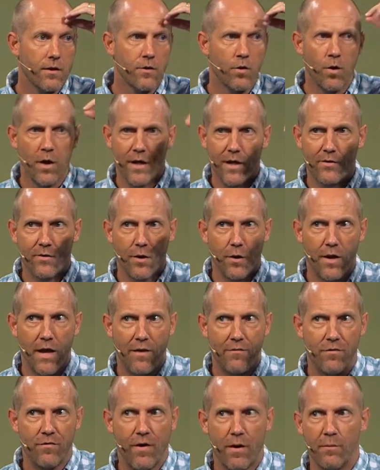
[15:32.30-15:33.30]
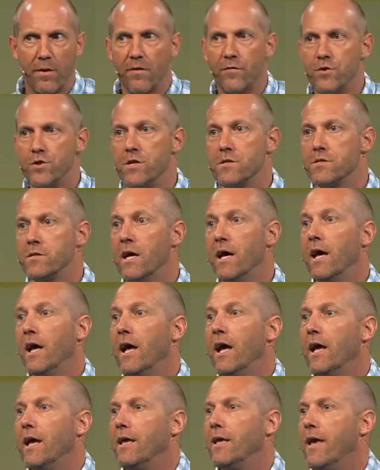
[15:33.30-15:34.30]
Don't I get to go to heaven if I believe in Jesus?
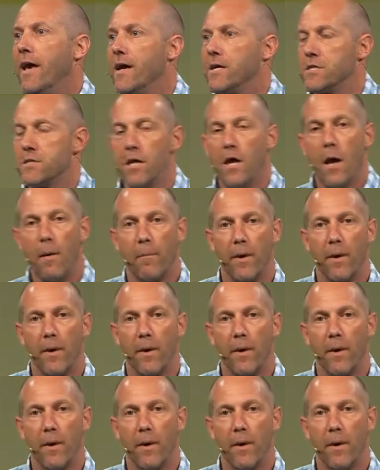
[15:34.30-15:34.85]
Yes,